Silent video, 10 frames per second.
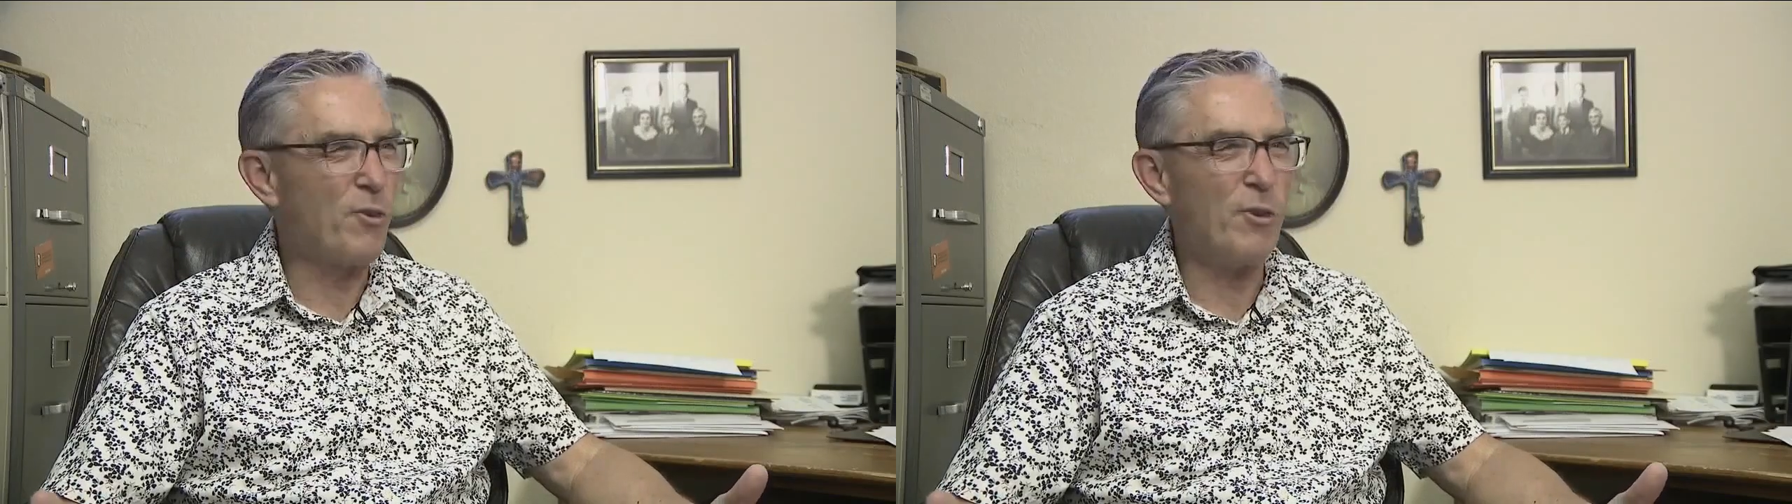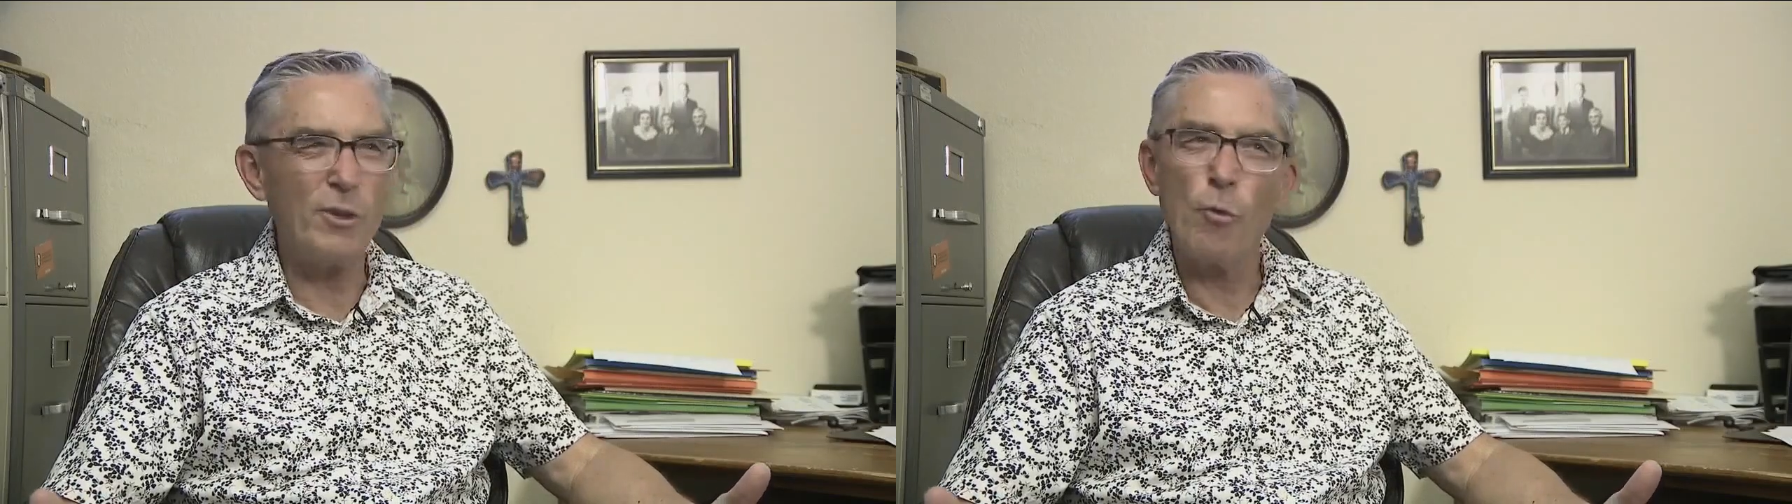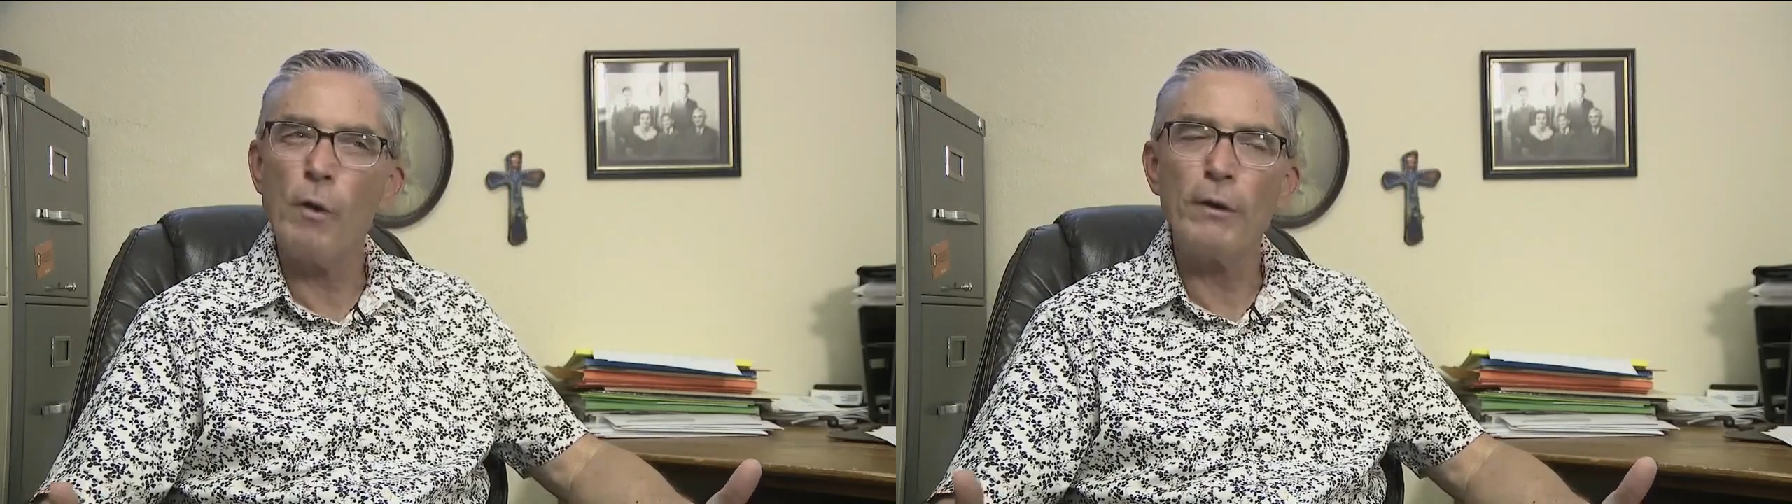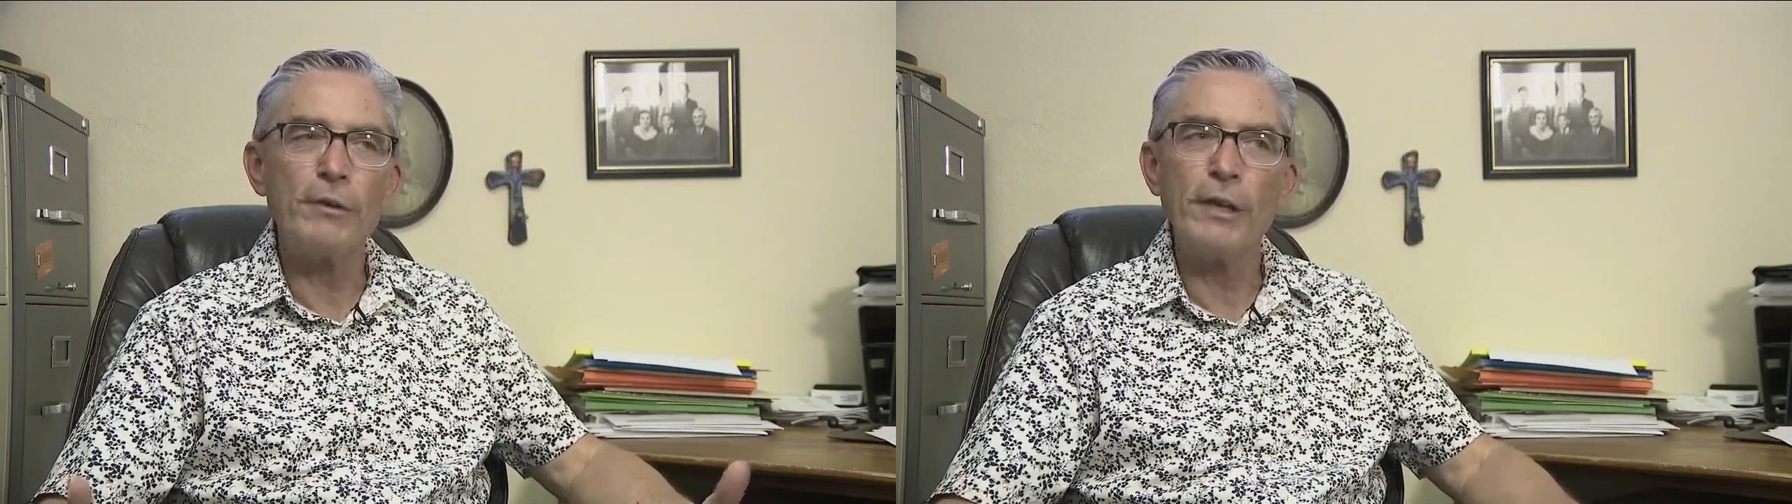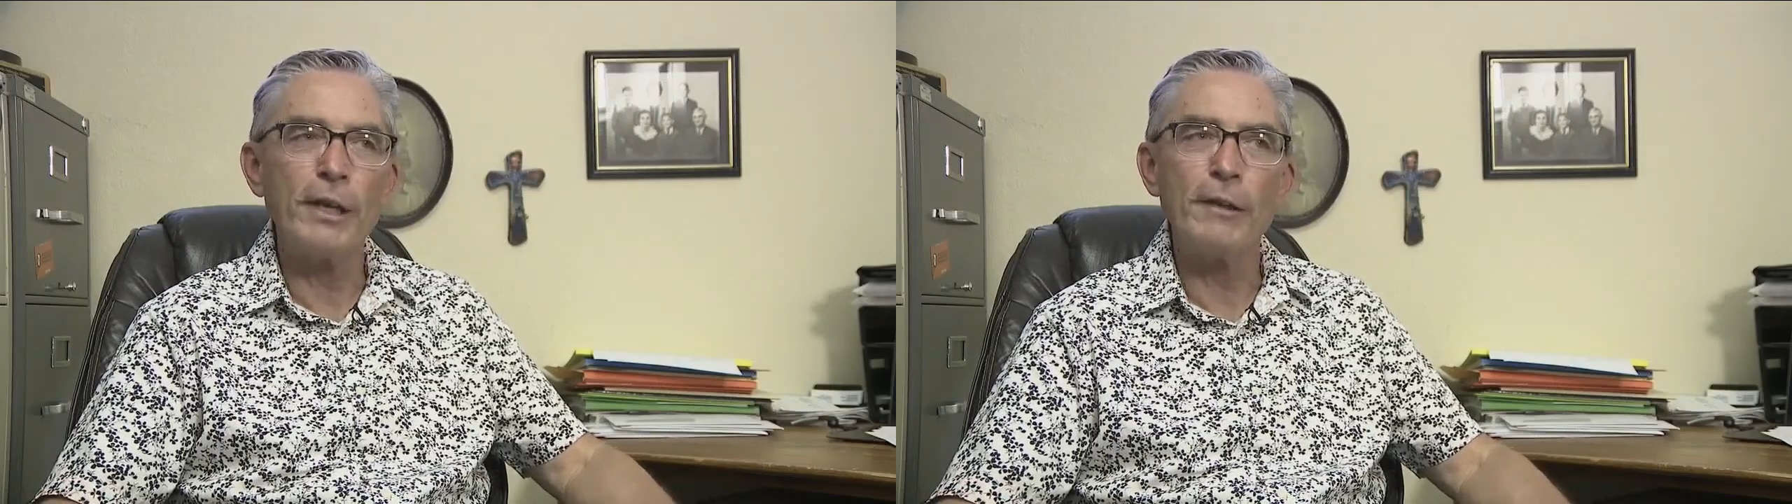couldn't quite
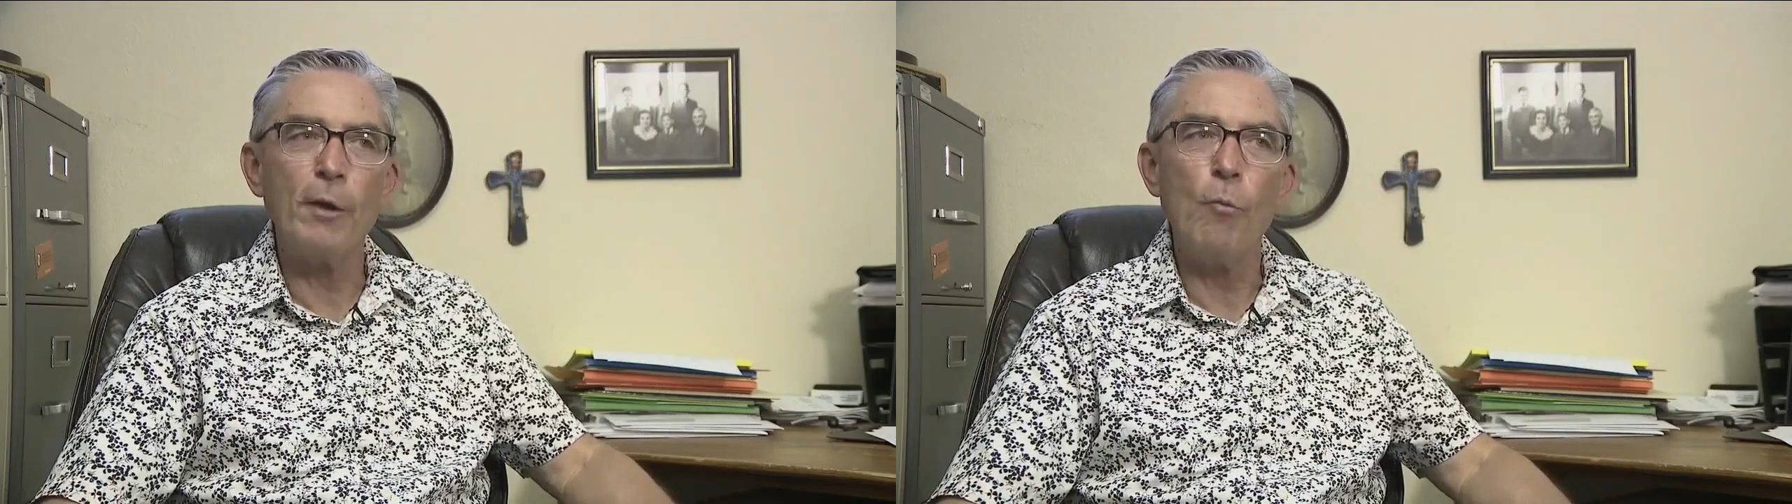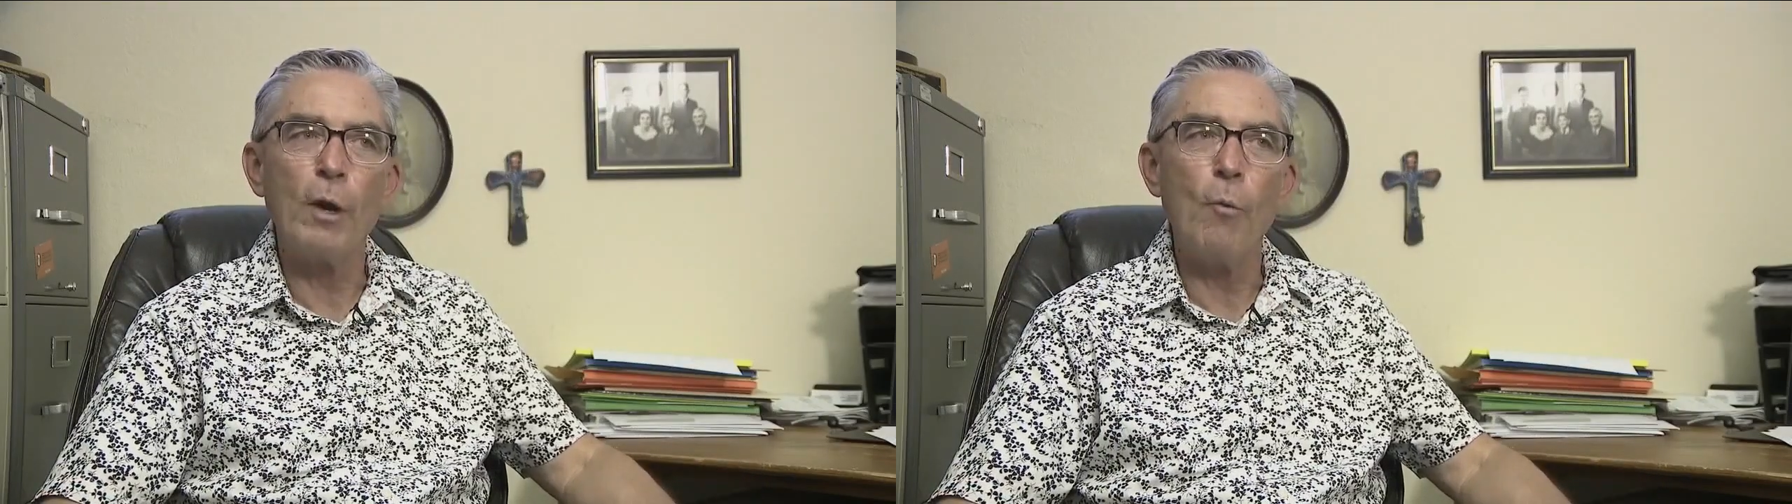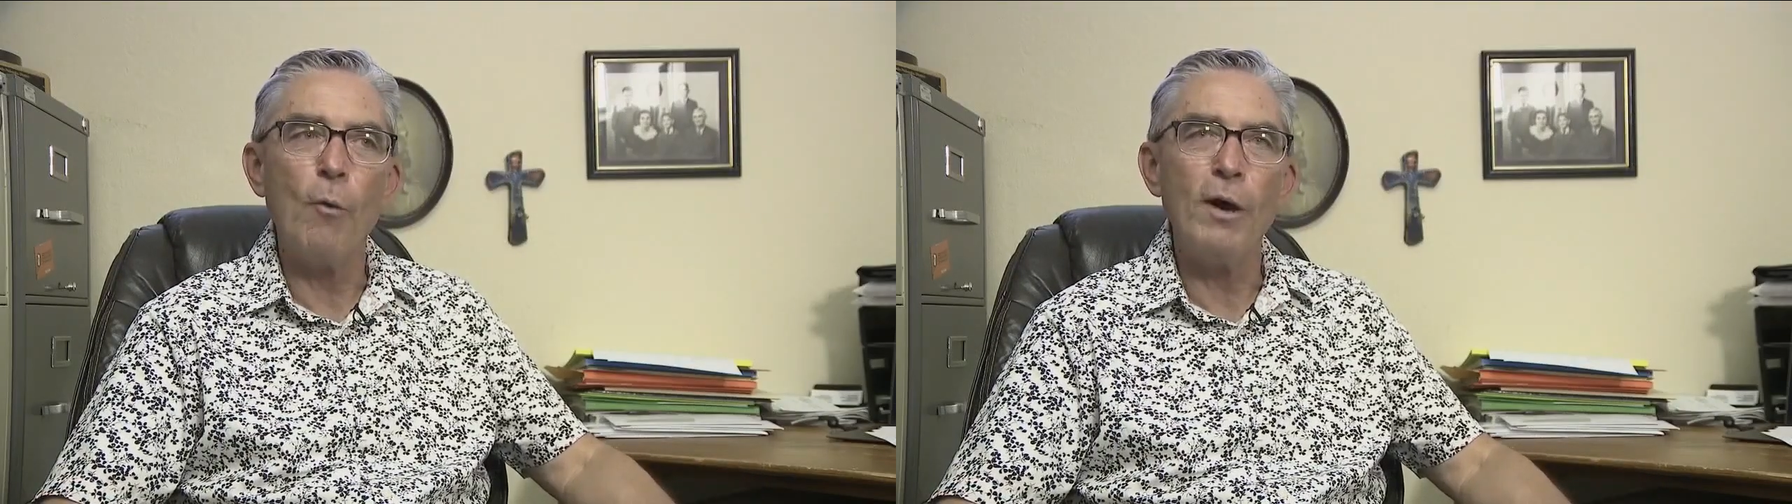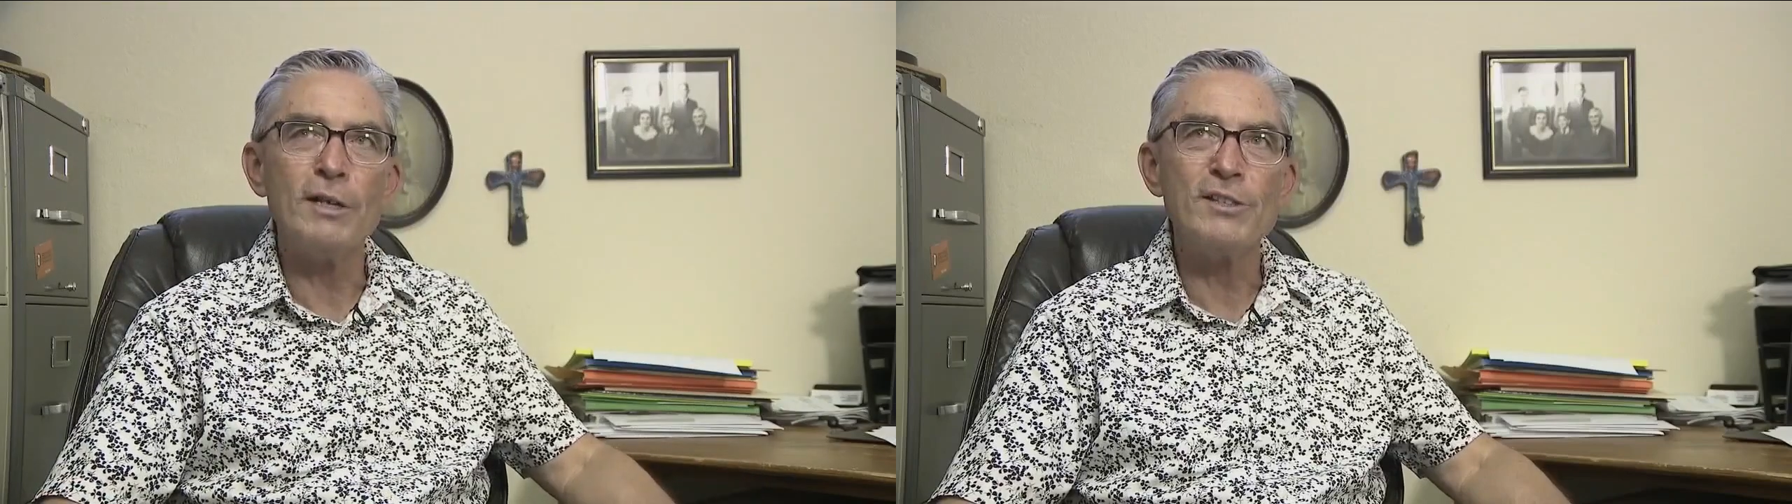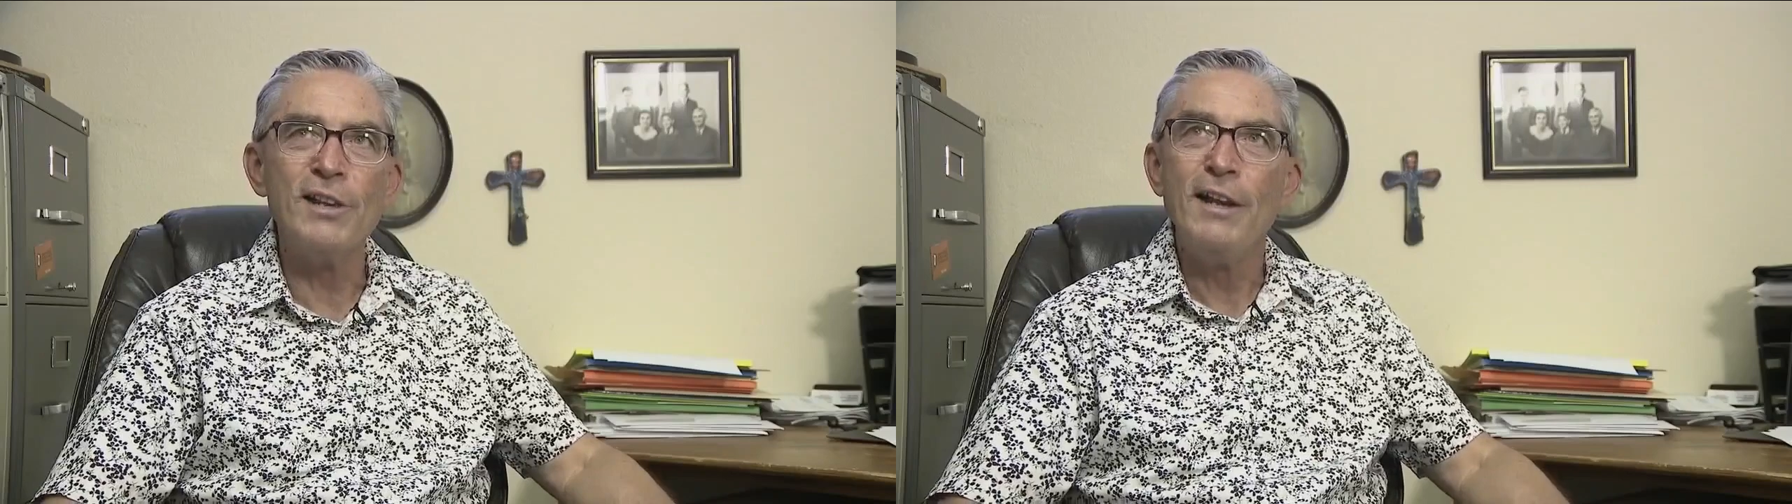articulate what it
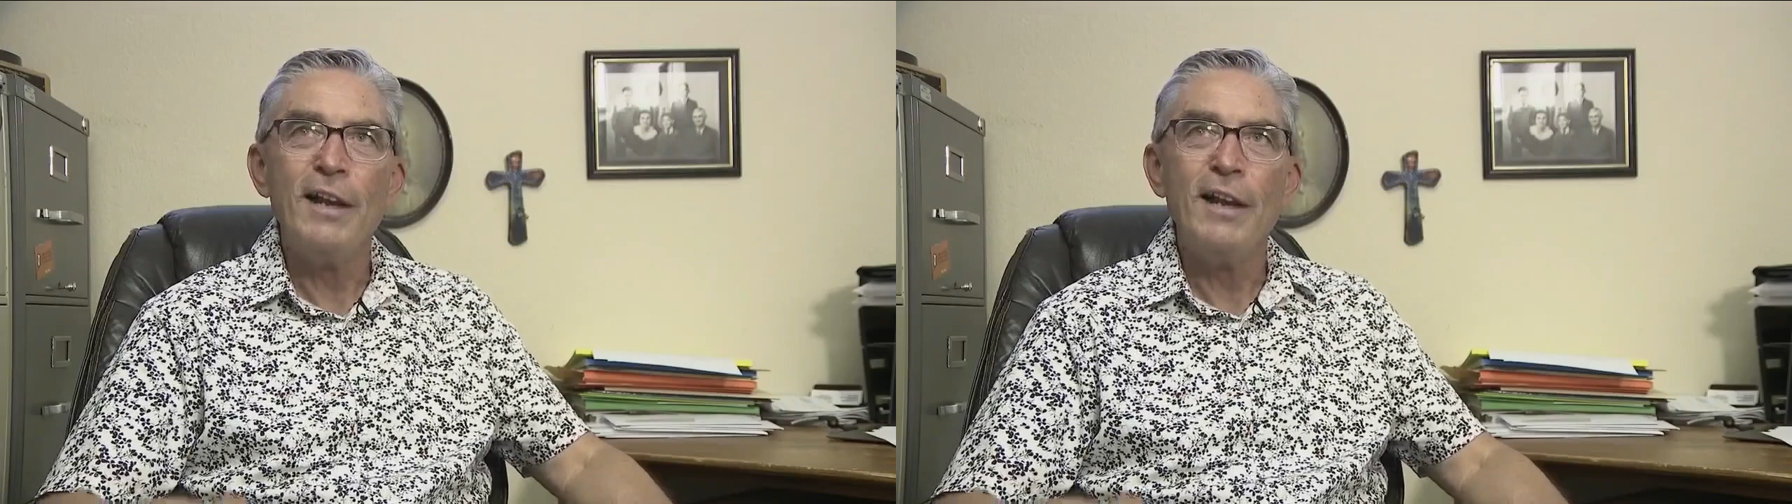was,